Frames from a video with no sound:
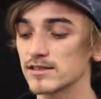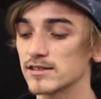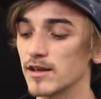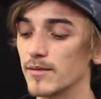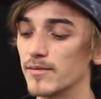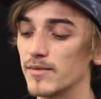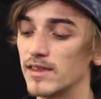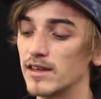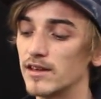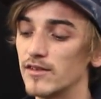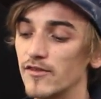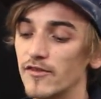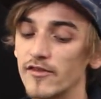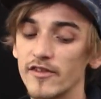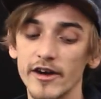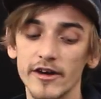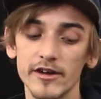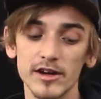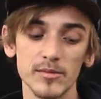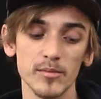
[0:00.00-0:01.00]
something
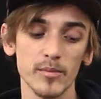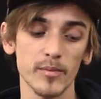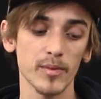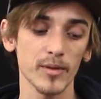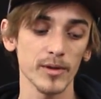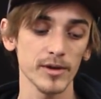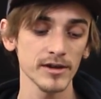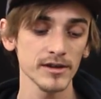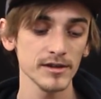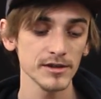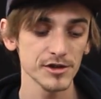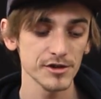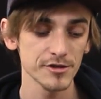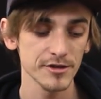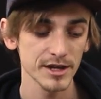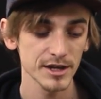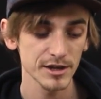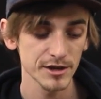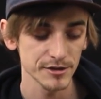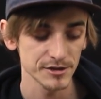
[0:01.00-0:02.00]
very important
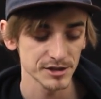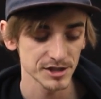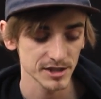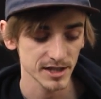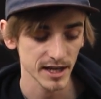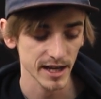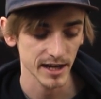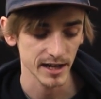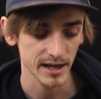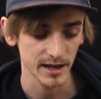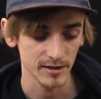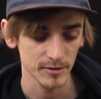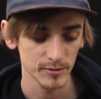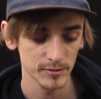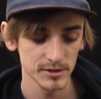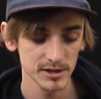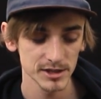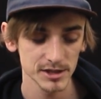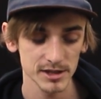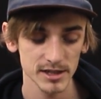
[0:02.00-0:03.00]
during your skating,
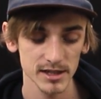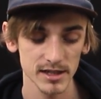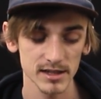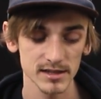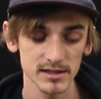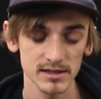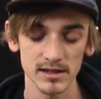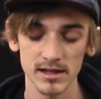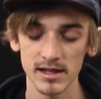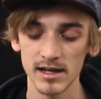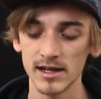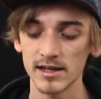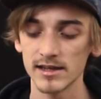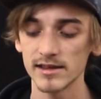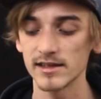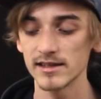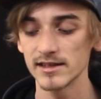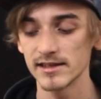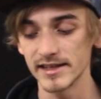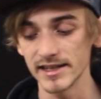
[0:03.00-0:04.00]
which is
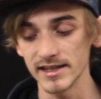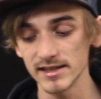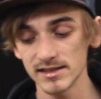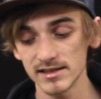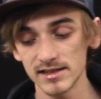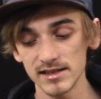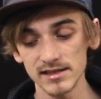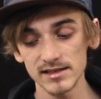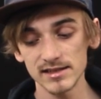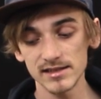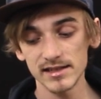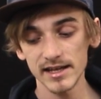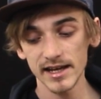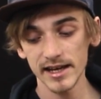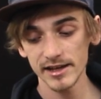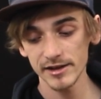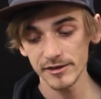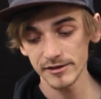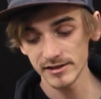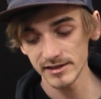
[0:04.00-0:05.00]
the distance
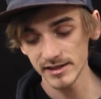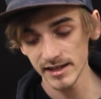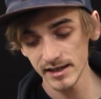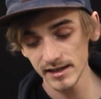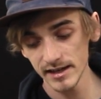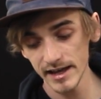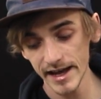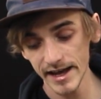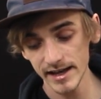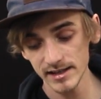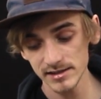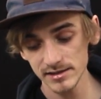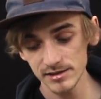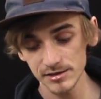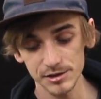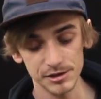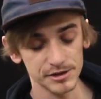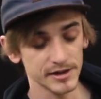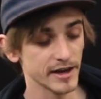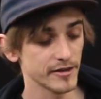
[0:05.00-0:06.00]
that your tail has to
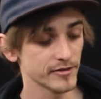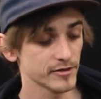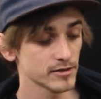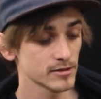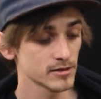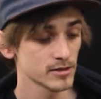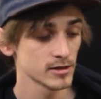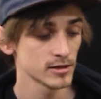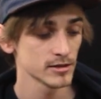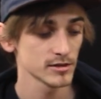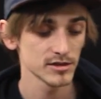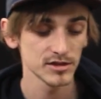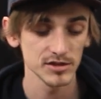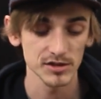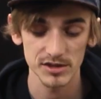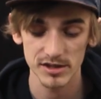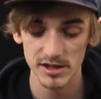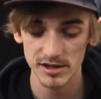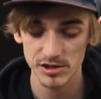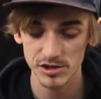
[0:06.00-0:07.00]
travel to
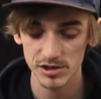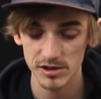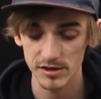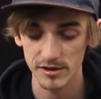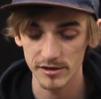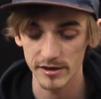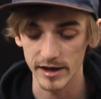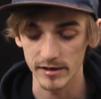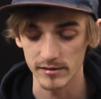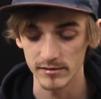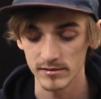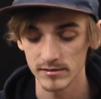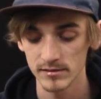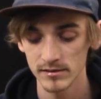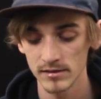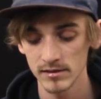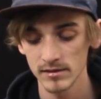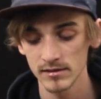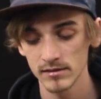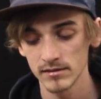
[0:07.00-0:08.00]
touch the ground.
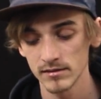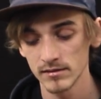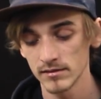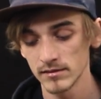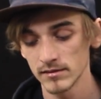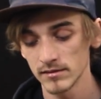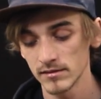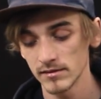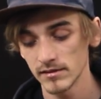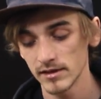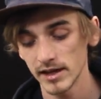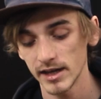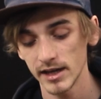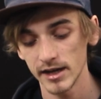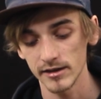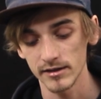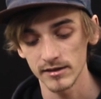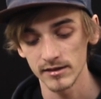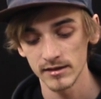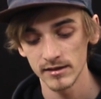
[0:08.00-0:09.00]

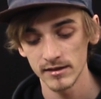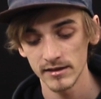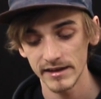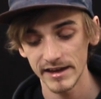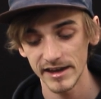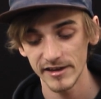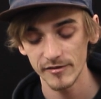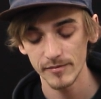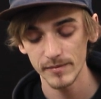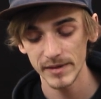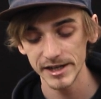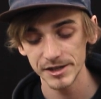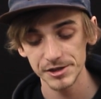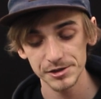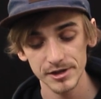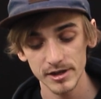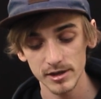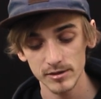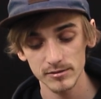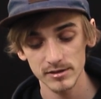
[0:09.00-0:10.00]
Here, if my
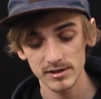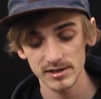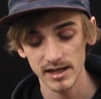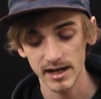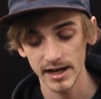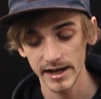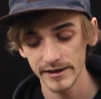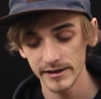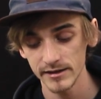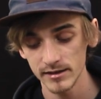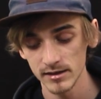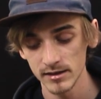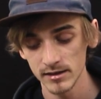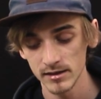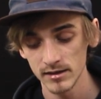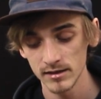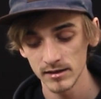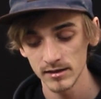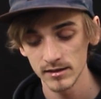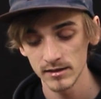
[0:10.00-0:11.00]
truck was higher,
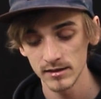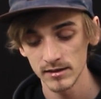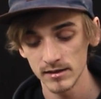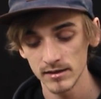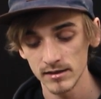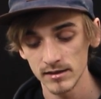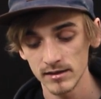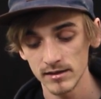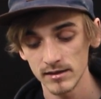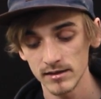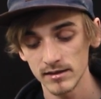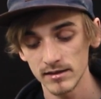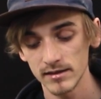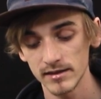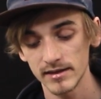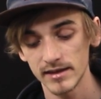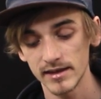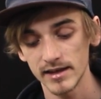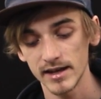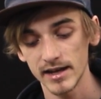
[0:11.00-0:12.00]

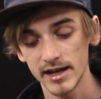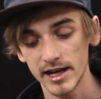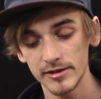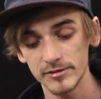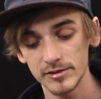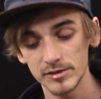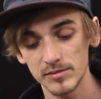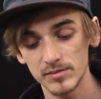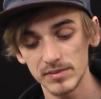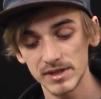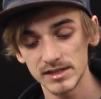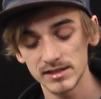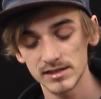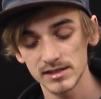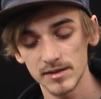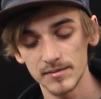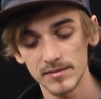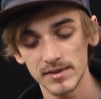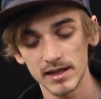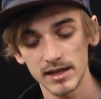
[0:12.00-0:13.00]
then I would be
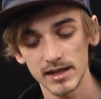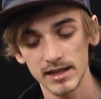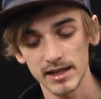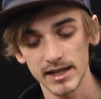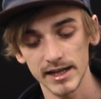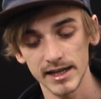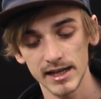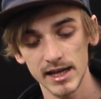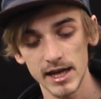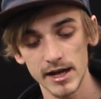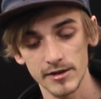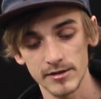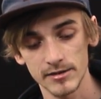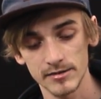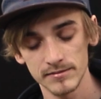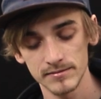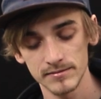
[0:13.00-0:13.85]
something like here.